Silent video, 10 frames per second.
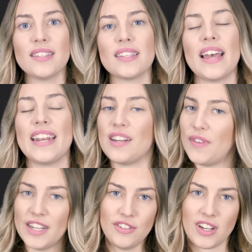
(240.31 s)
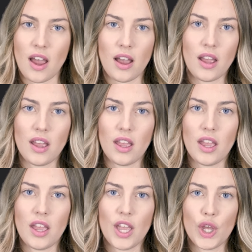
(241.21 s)
is an adventure.
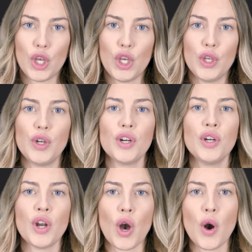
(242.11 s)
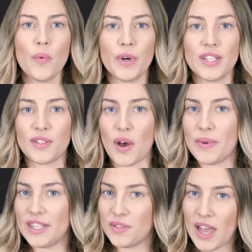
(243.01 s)
You don't know what is
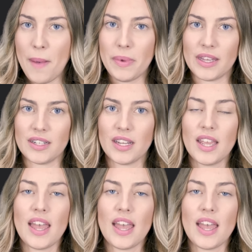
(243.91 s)
going to happen,